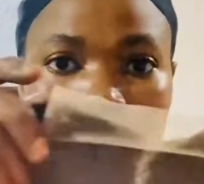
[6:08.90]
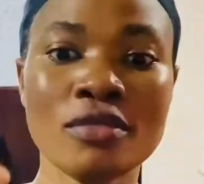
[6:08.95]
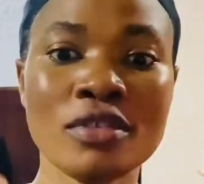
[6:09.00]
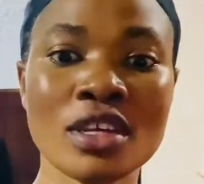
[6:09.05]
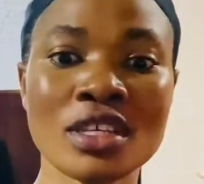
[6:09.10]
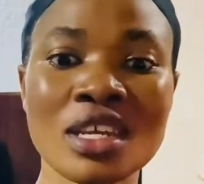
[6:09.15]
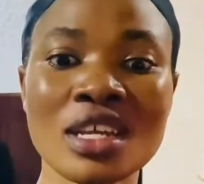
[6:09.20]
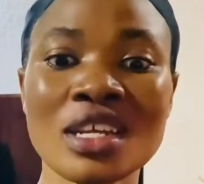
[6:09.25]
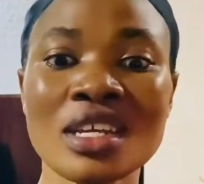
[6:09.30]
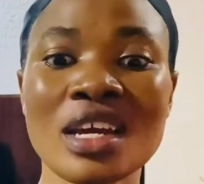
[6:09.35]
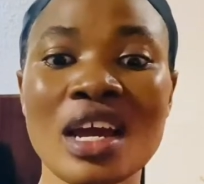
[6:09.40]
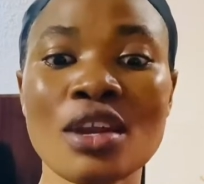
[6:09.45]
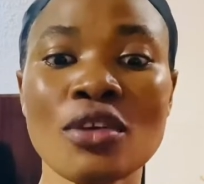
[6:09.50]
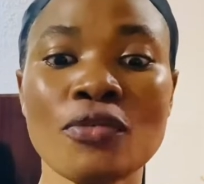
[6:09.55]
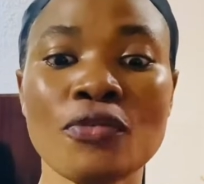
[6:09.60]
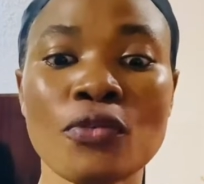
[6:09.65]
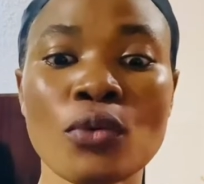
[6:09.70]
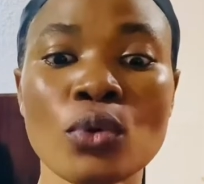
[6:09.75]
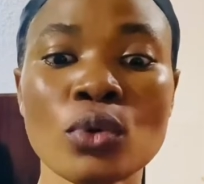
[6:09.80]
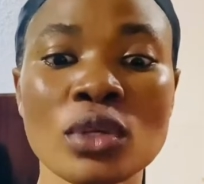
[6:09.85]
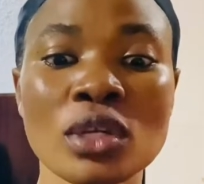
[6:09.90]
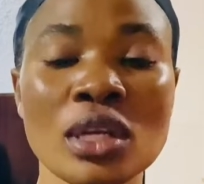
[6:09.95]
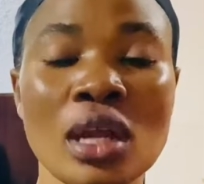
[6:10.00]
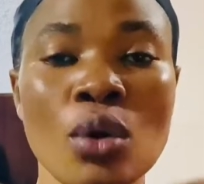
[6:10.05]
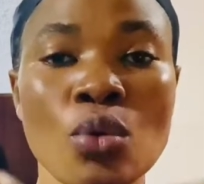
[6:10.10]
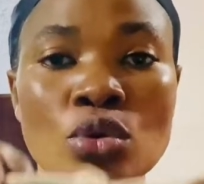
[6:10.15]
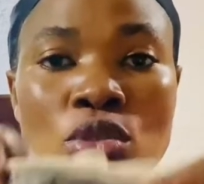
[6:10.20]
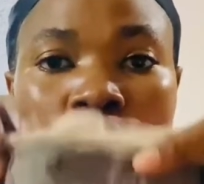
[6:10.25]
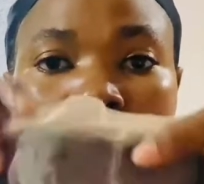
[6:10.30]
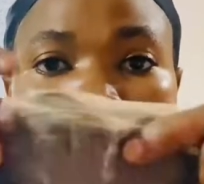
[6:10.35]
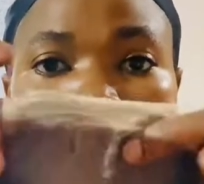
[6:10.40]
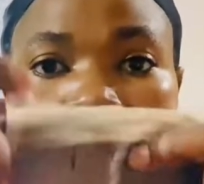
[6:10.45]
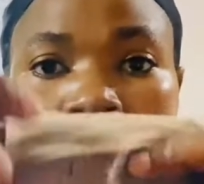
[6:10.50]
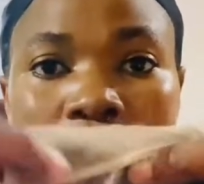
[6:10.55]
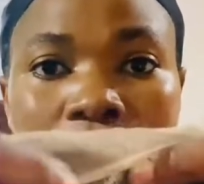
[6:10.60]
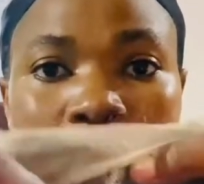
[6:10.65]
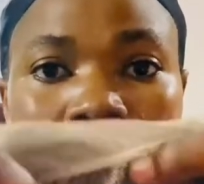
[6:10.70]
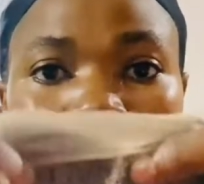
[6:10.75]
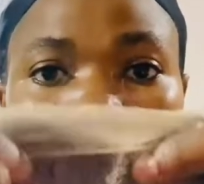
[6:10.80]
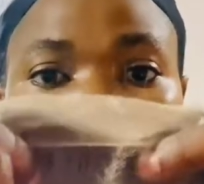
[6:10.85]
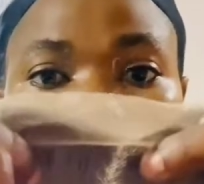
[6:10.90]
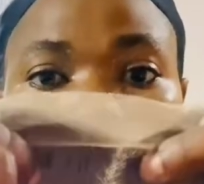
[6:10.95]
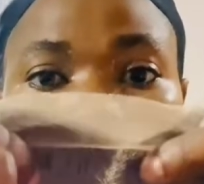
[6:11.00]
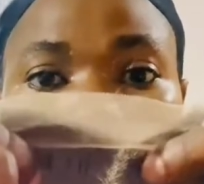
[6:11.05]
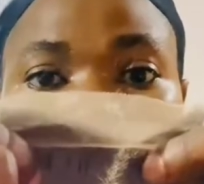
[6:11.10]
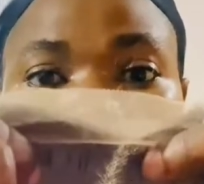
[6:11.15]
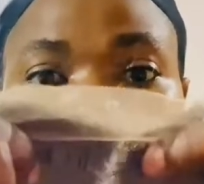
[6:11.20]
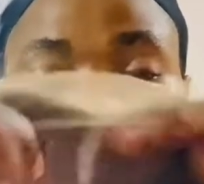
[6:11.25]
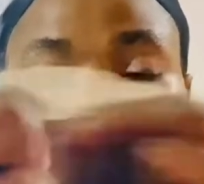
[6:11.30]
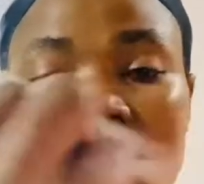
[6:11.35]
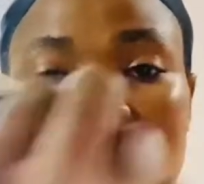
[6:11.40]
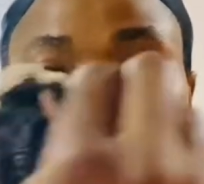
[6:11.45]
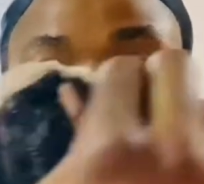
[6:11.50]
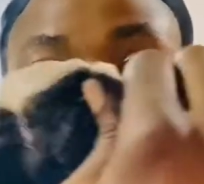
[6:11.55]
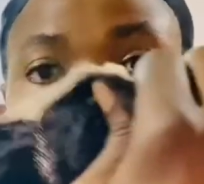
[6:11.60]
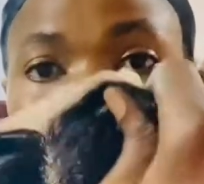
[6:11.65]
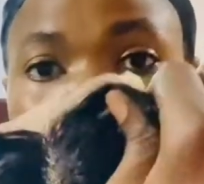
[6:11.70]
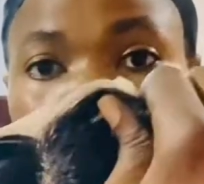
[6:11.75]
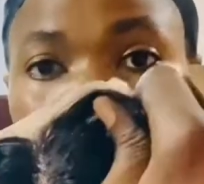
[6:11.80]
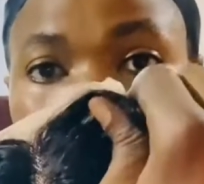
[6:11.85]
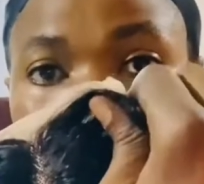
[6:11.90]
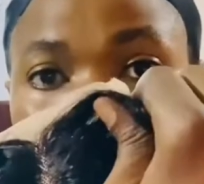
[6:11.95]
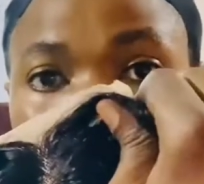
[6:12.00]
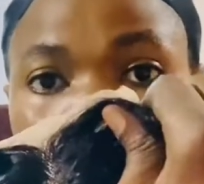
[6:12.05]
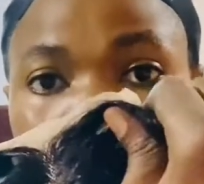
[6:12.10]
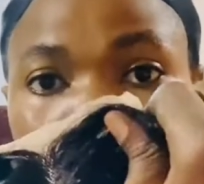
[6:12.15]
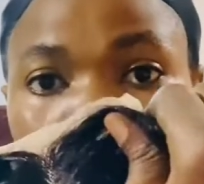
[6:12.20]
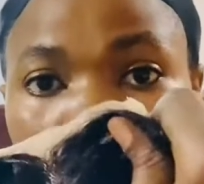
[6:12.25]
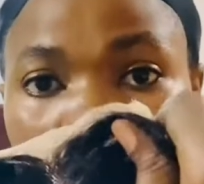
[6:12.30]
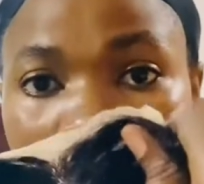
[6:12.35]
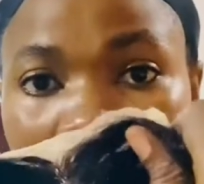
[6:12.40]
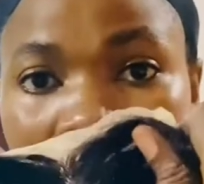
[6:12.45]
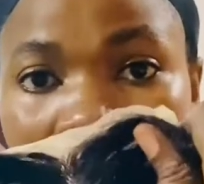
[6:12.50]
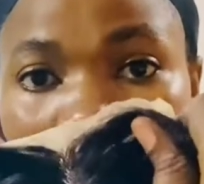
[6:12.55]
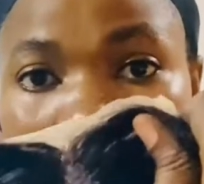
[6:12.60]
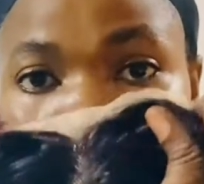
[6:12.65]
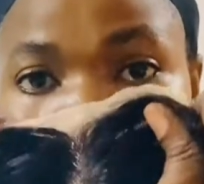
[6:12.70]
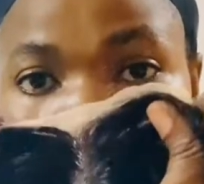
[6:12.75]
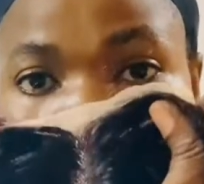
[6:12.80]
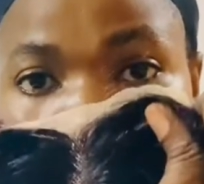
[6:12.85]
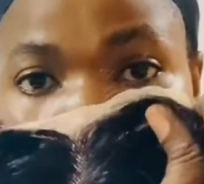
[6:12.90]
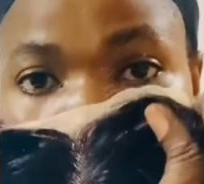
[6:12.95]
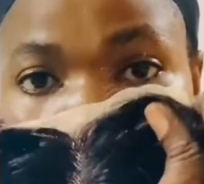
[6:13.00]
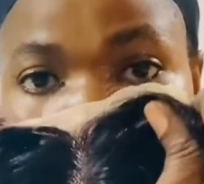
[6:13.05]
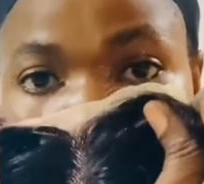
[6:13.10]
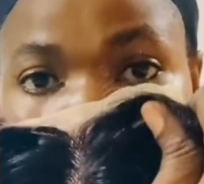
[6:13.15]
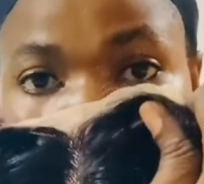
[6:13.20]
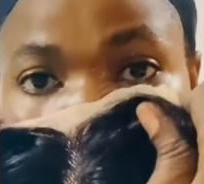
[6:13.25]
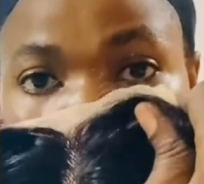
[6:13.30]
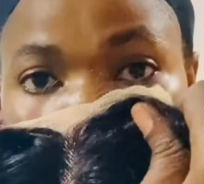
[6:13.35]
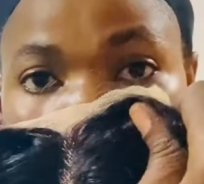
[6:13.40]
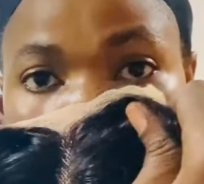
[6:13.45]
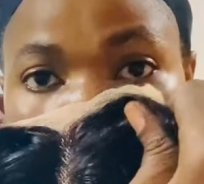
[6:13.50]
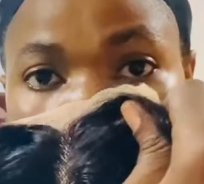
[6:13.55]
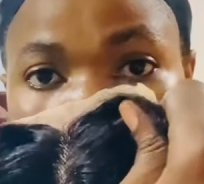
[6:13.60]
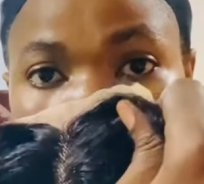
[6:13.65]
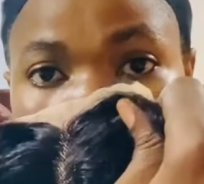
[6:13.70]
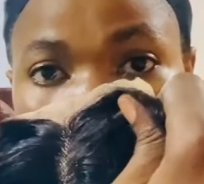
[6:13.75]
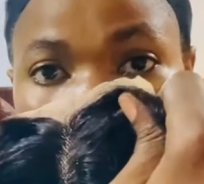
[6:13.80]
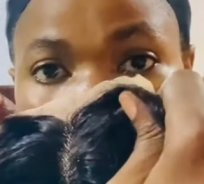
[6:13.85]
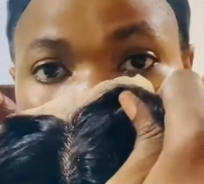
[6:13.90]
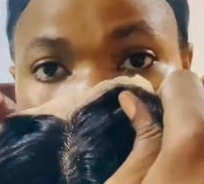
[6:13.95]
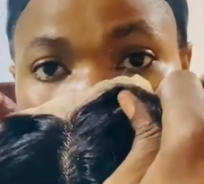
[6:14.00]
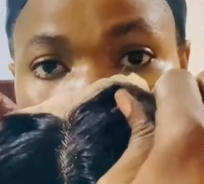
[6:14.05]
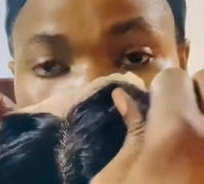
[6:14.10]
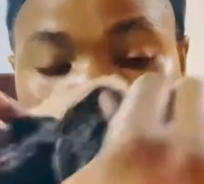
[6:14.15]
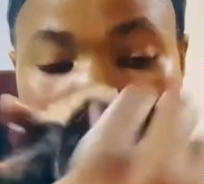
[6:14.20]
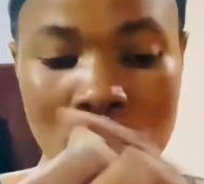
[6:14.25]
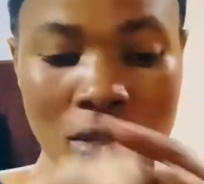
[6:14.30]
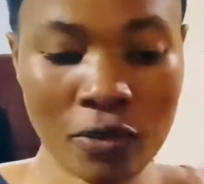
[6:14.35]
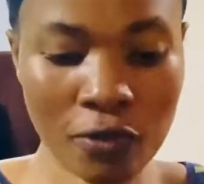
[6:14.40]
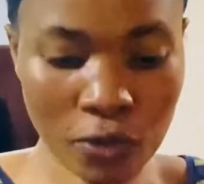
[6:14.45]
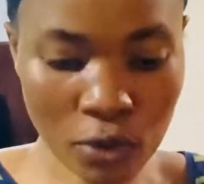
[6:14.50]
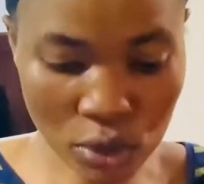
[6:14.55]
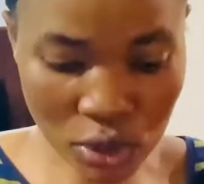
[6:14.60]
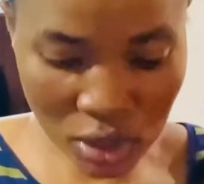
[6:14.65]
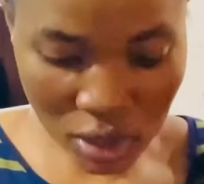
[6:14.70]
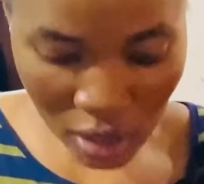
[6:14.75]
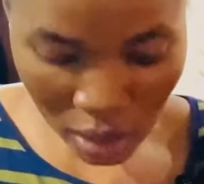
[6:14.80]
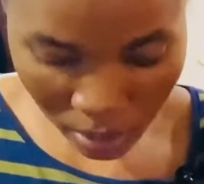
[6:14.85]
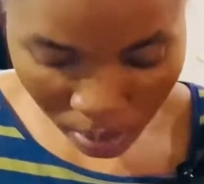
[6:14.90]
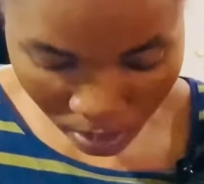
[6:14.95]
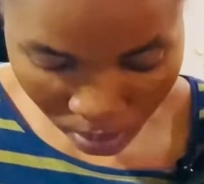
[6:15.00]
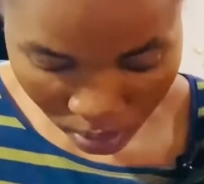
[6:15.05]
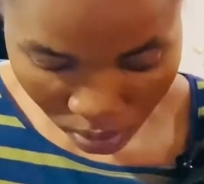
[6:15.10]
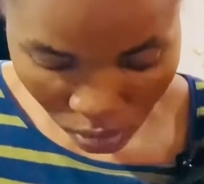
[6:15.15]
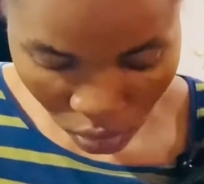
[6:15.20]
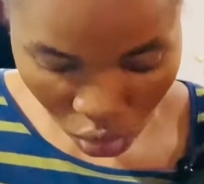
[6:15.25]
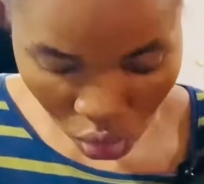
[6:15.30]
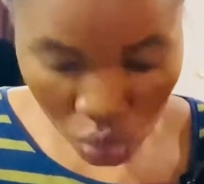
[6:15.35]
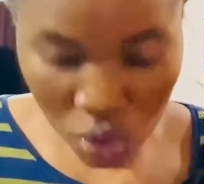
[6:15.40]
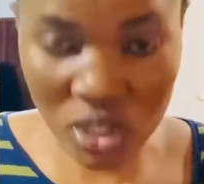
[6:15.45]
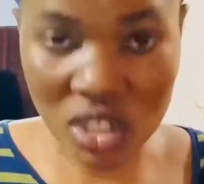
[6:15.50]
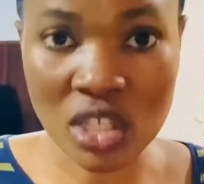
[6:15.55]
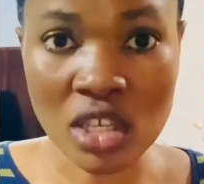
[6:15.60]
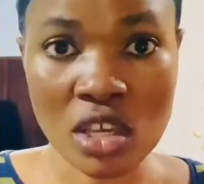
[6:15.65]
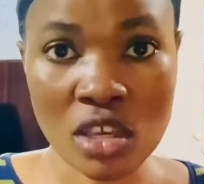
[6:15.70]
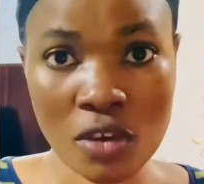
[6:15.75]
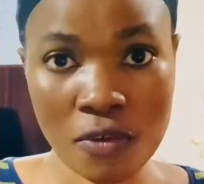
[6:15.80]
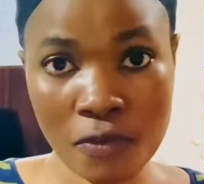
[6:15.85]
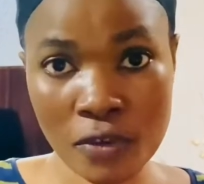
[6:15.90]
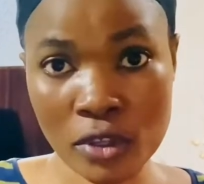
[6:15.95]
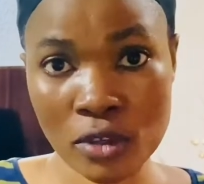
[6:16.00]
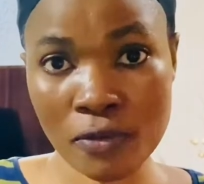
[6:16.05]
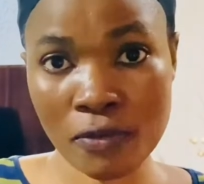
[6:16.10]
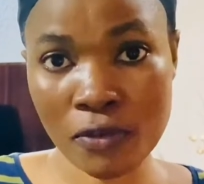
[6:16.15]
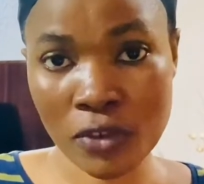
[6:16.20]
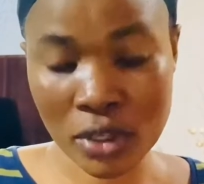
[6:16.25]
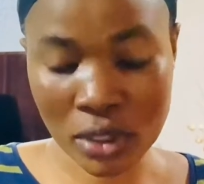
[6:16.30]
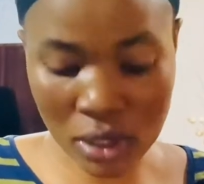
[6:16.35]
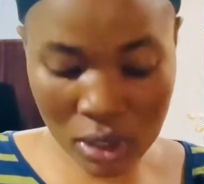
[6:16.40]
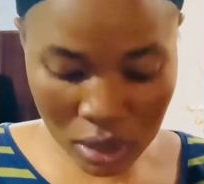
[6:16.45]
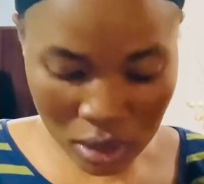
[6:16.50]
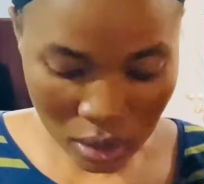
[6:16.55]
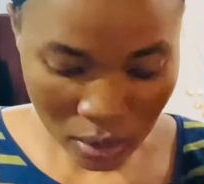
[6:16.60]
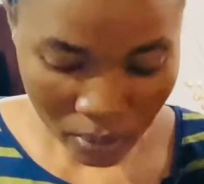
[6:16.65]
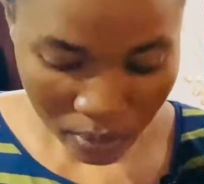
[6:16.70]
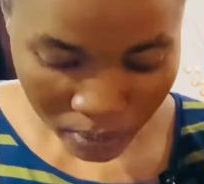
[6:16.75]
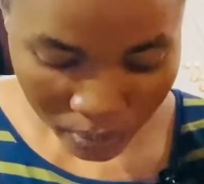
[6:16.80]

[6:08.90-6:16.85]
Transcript: if there's any kind of folding i was the one that tried to fold it when i was trying to wear it the first time to see if it fits